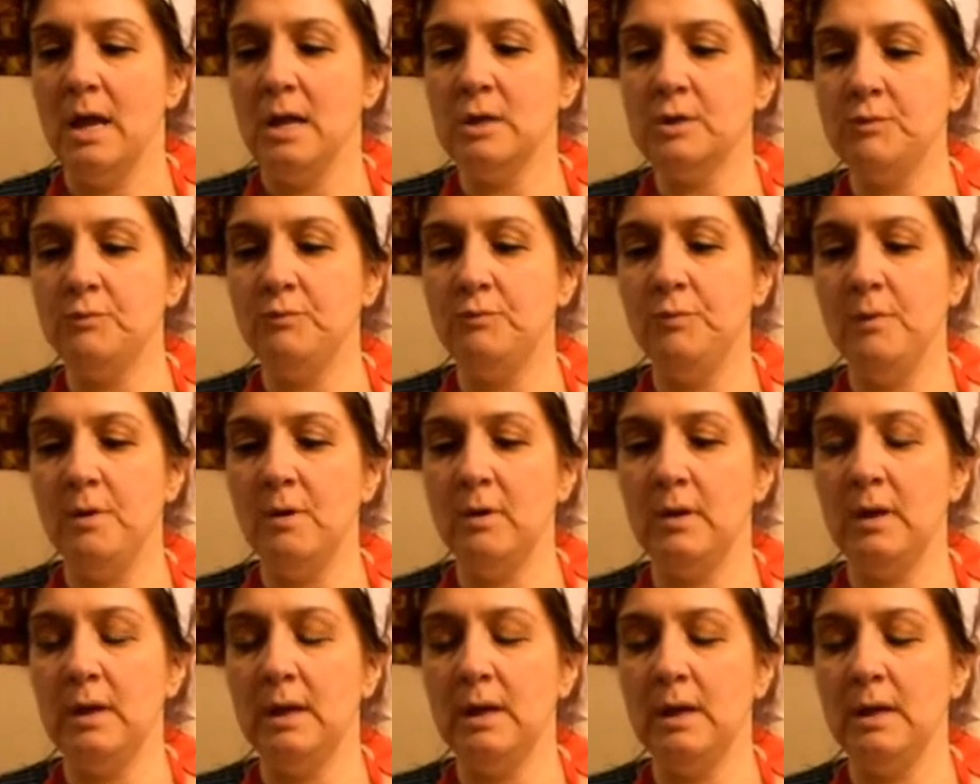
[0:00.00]
It's
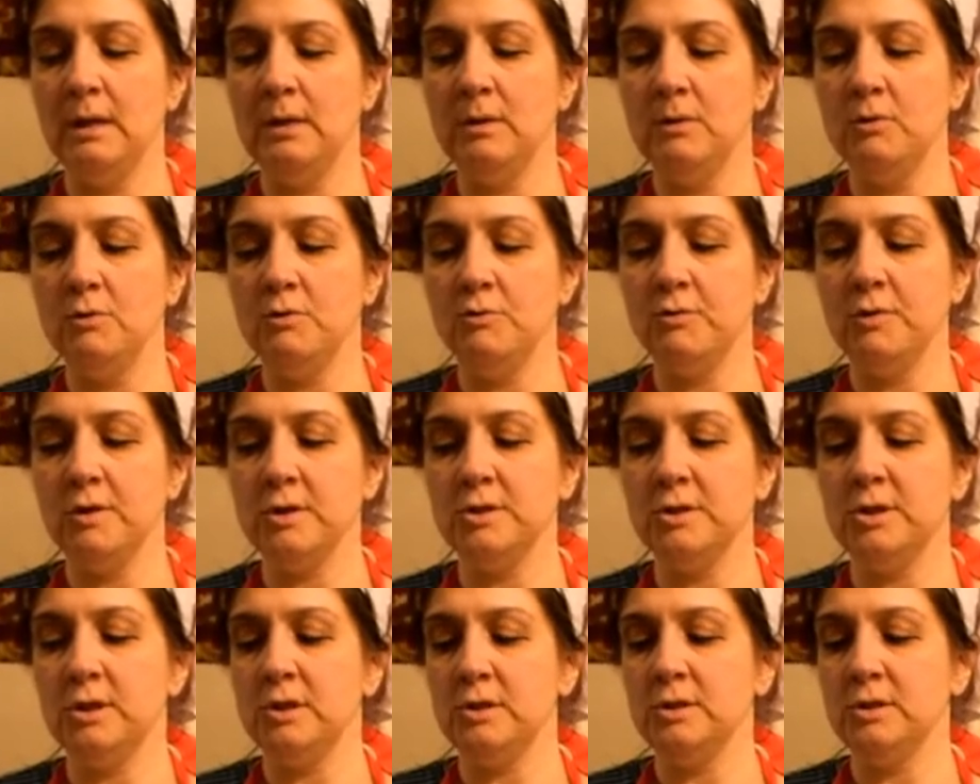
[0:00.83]
really
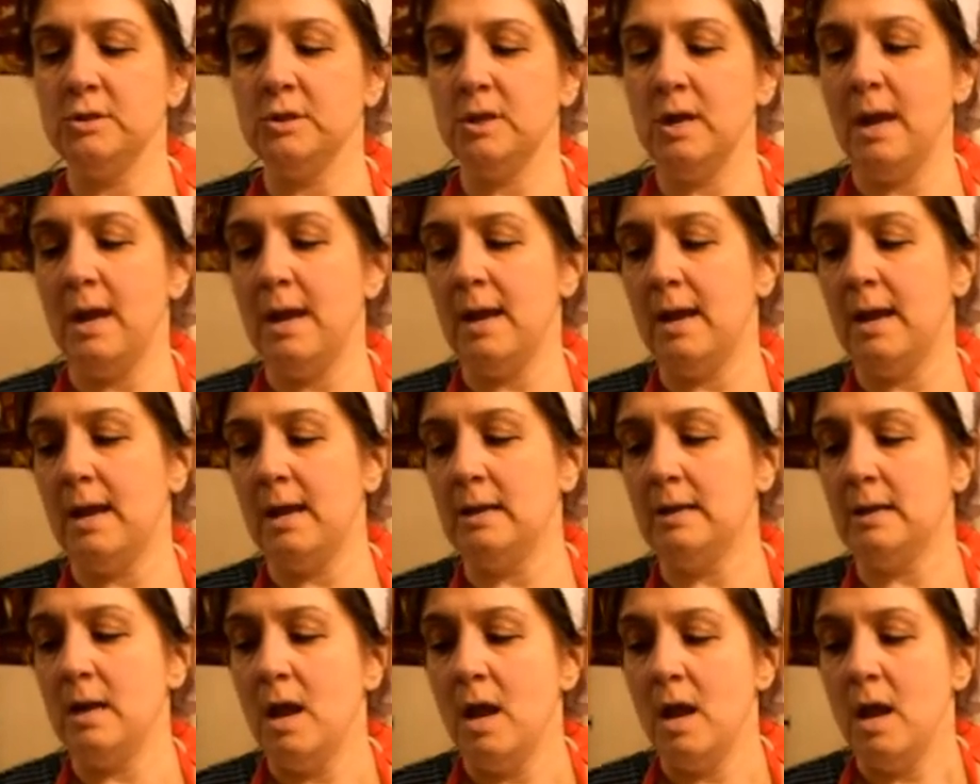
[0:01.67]
nutritious,
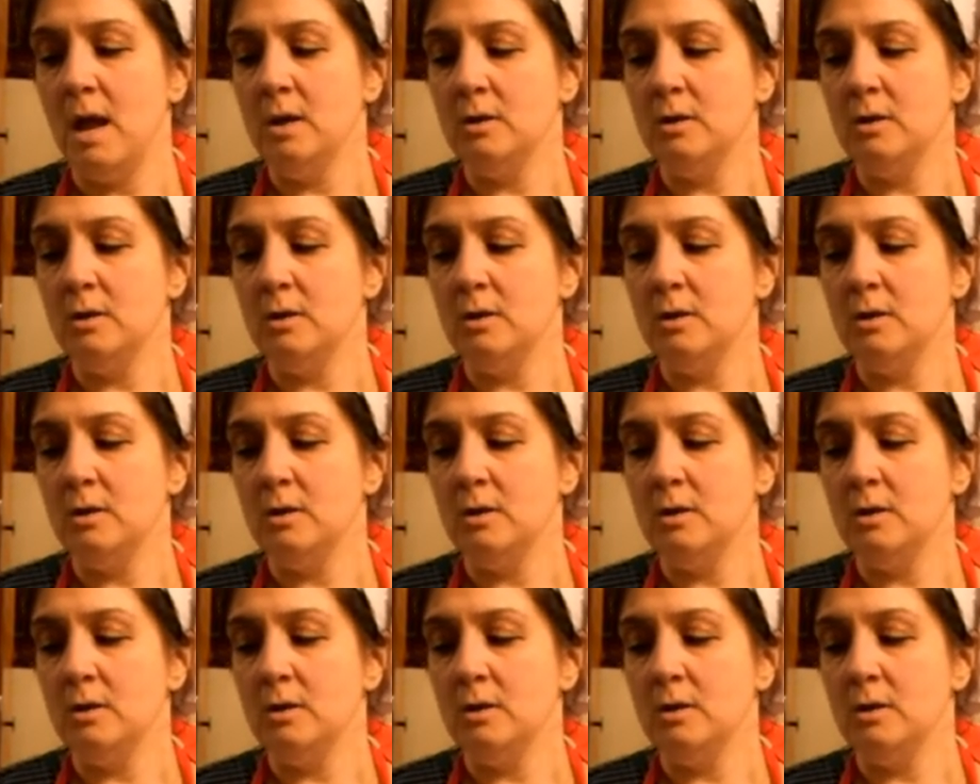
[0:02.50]
and